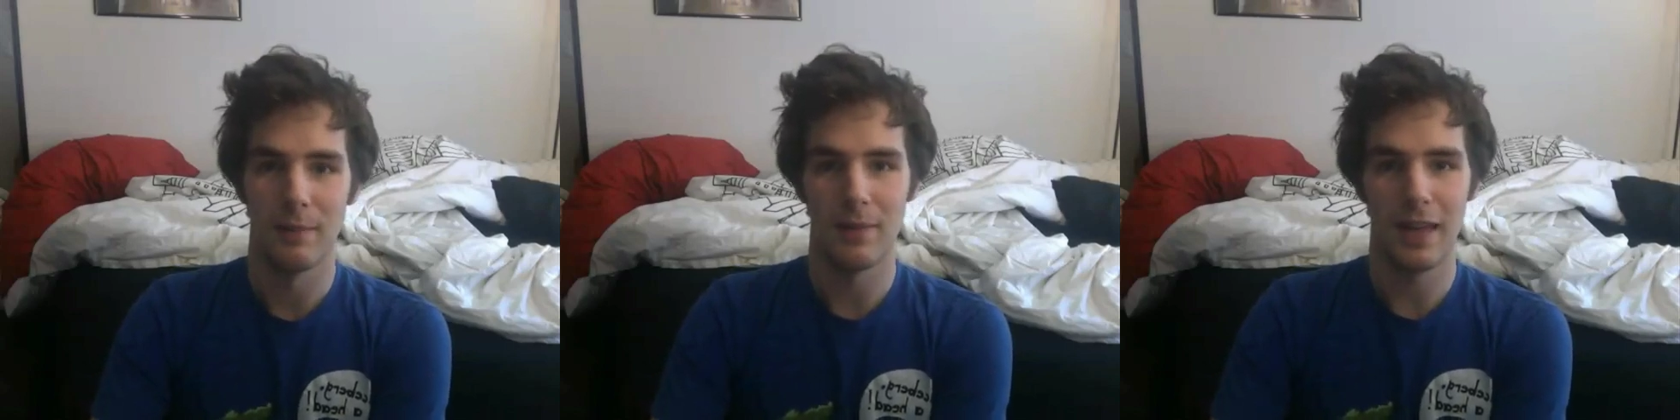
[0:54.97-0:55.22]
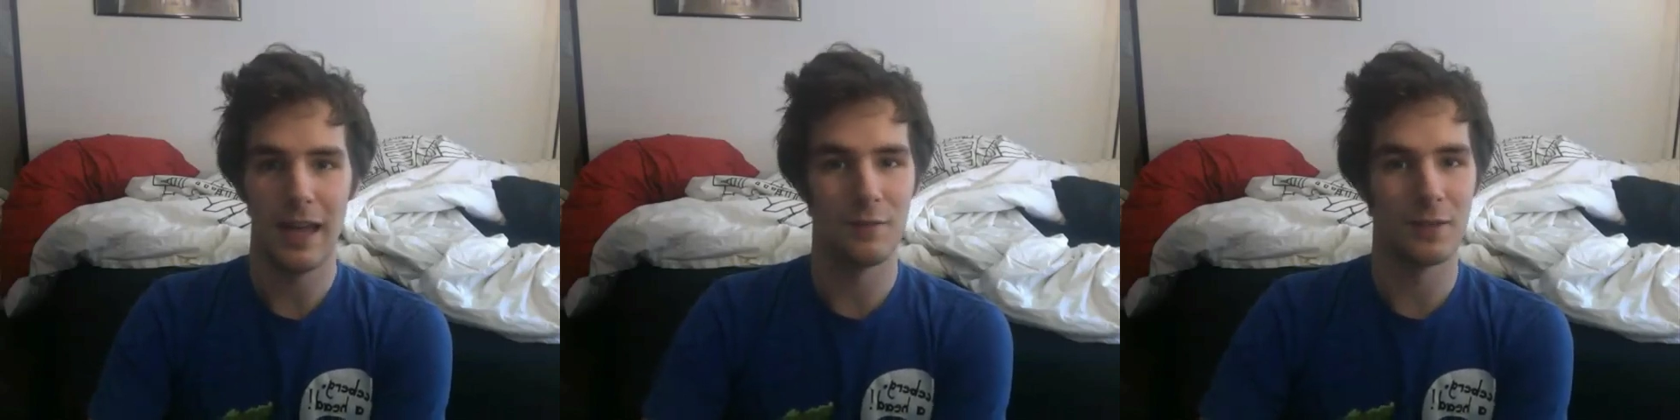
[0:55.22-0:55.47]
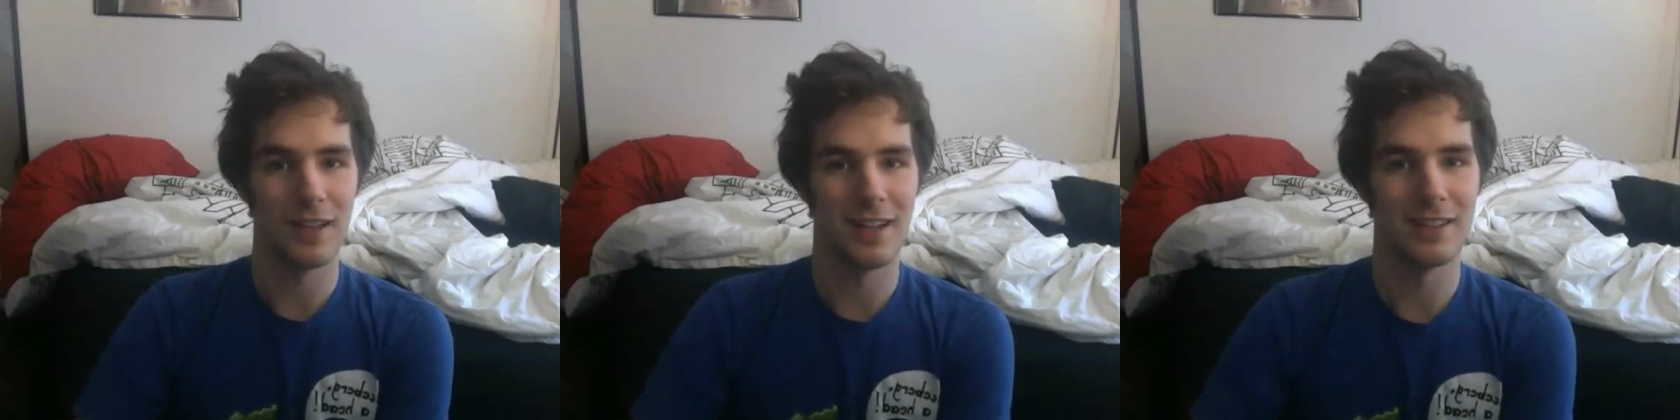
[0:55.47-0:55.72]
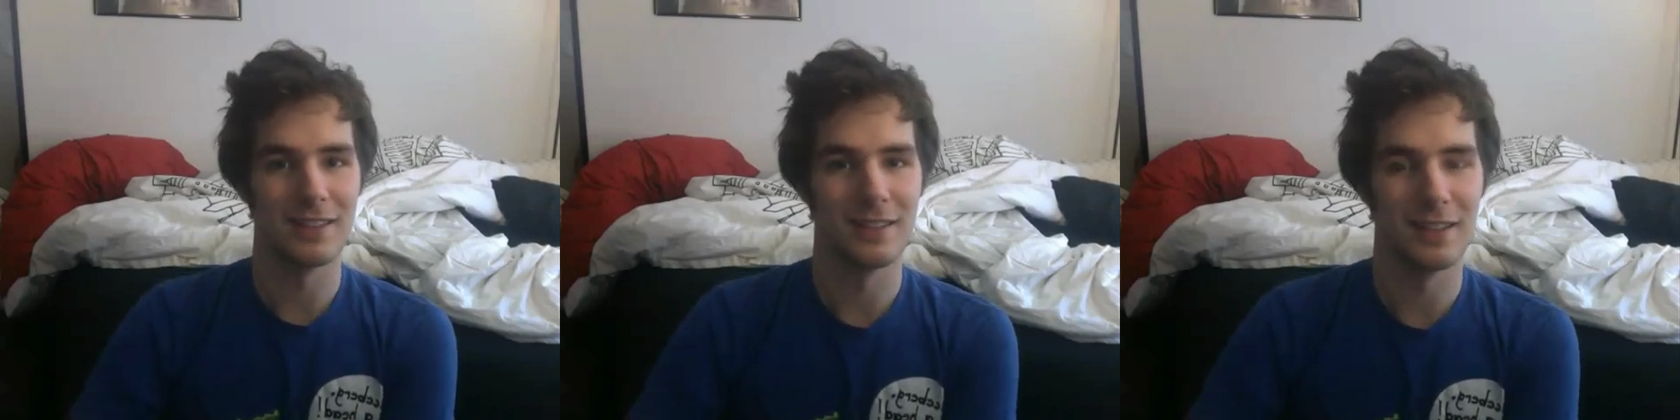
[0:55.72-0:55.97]

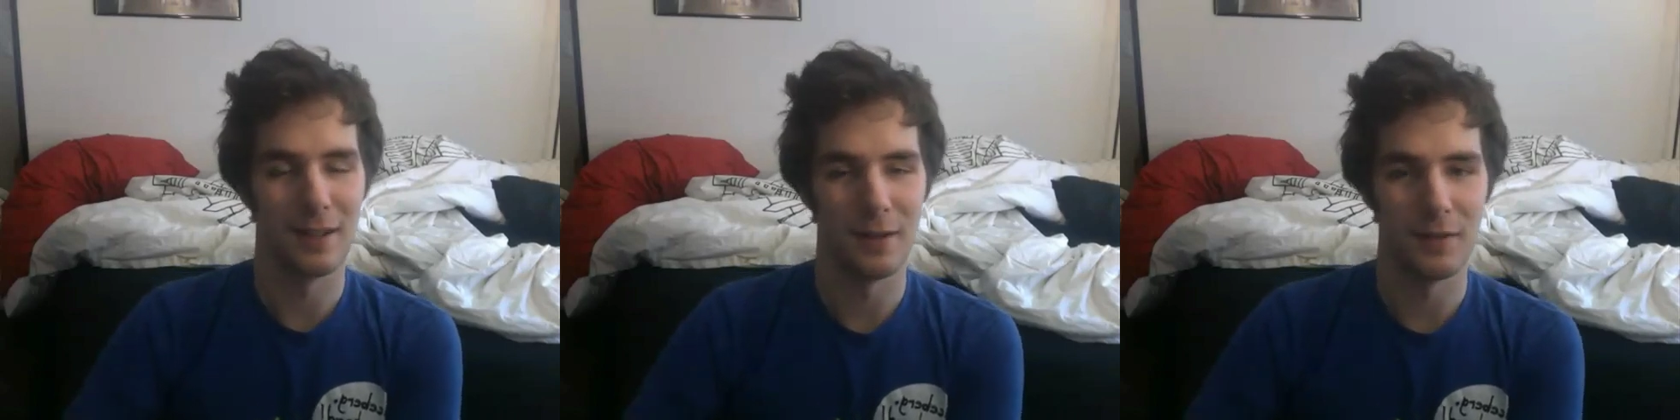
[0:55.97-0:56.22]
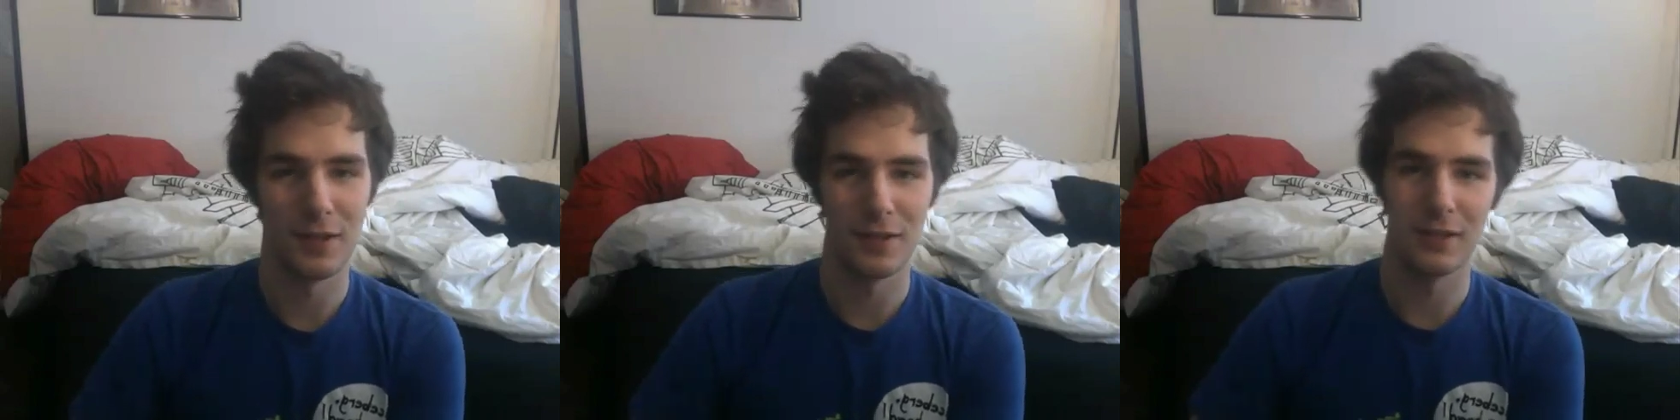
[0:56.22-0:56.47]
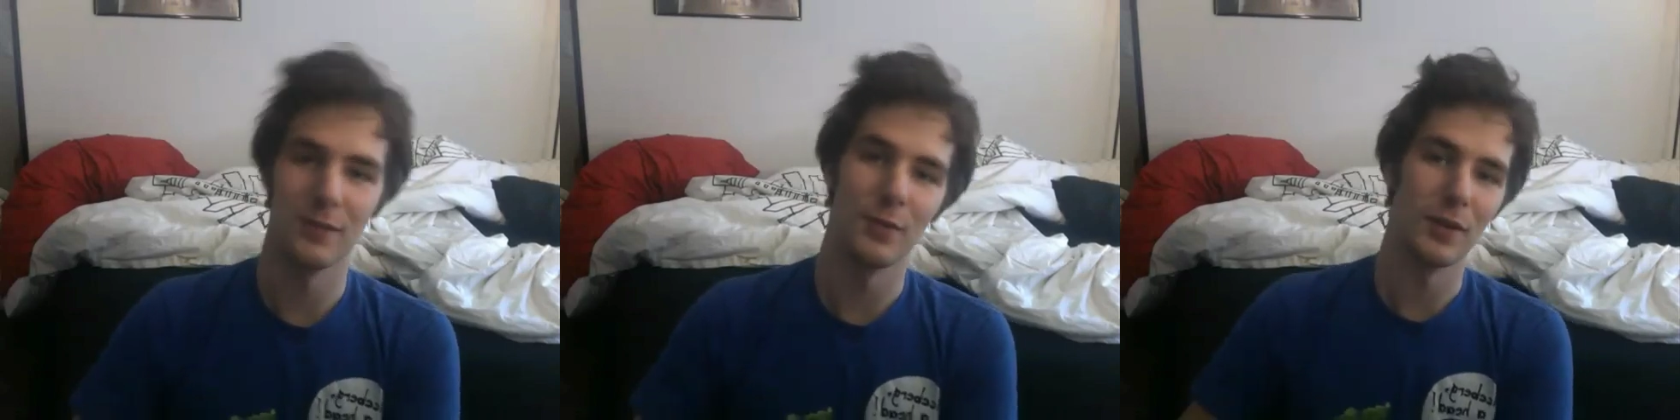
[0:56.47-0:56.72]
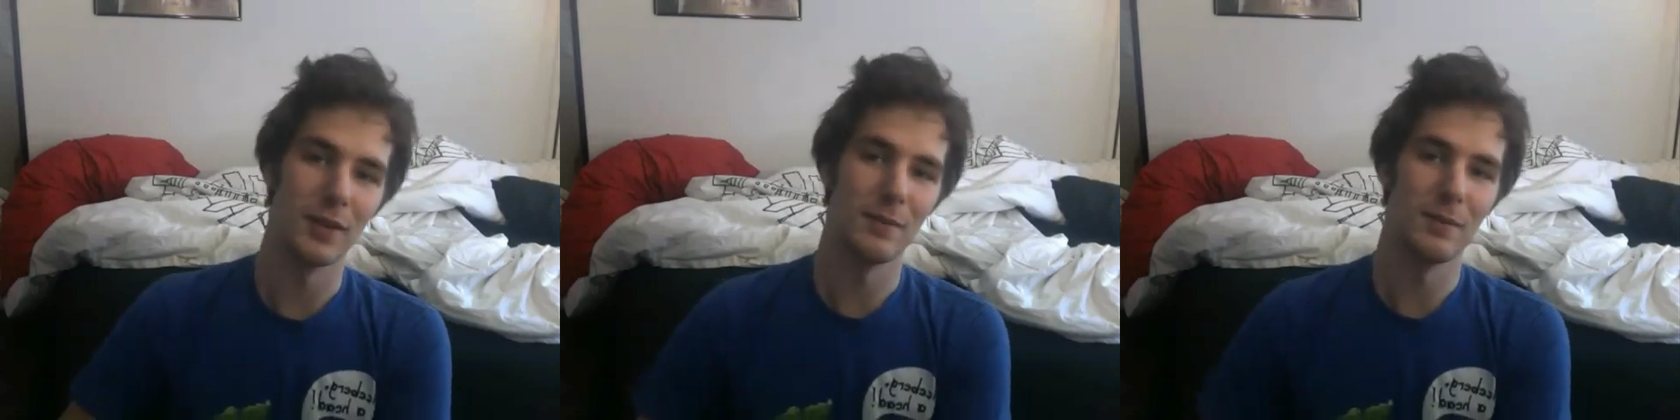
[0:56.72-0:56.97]
advertised unofficially for
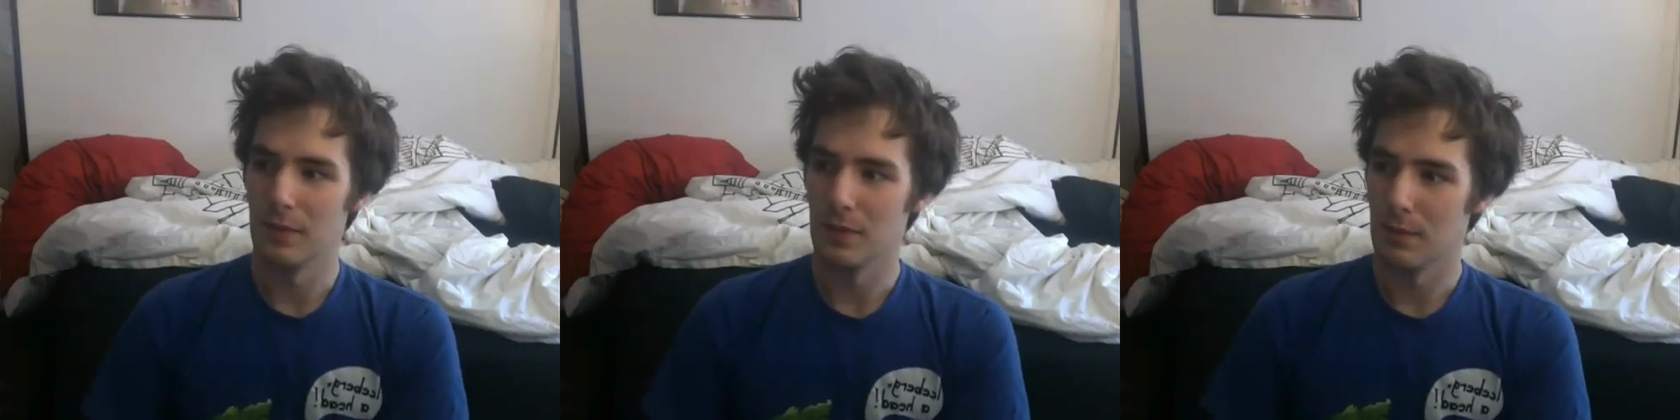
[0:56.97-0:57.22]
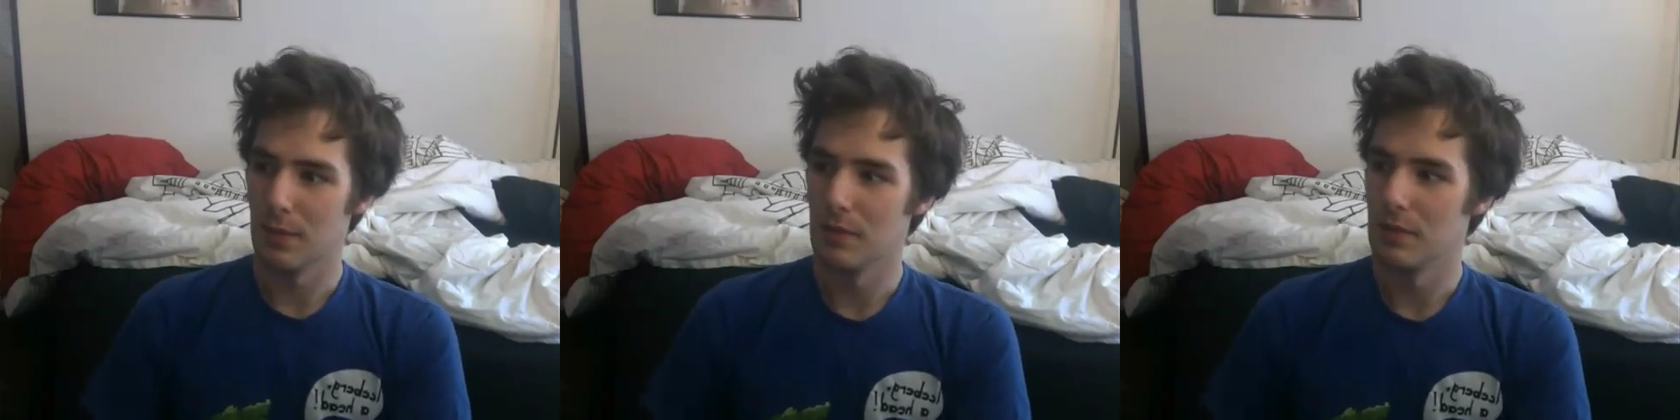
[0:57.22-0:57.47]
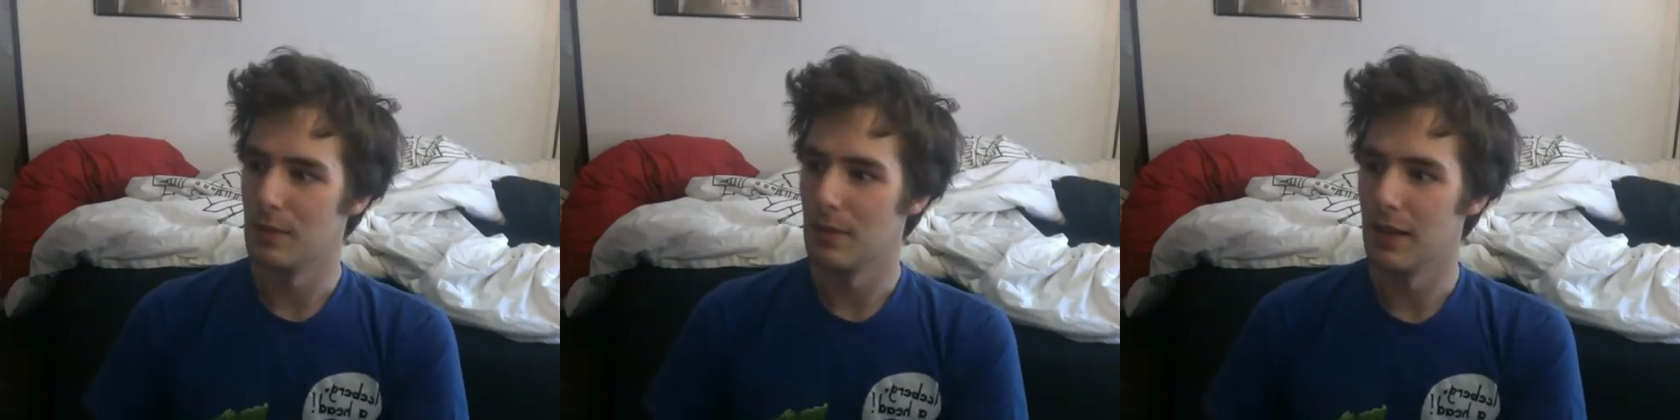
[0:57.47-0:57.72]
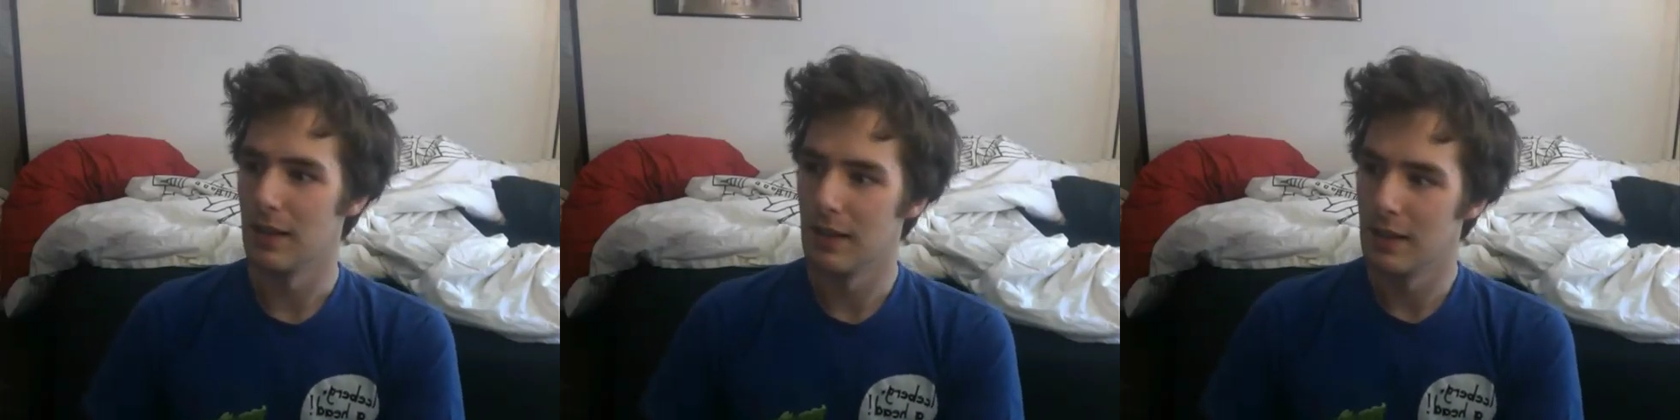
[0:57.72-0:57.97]
them. There's a post
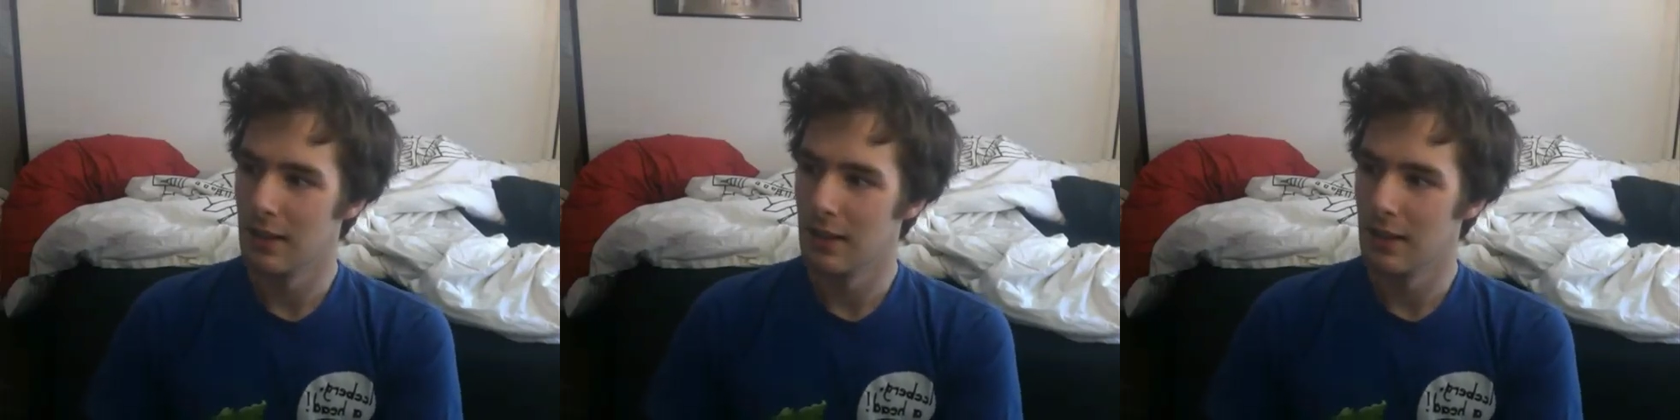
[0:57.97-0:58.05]
about it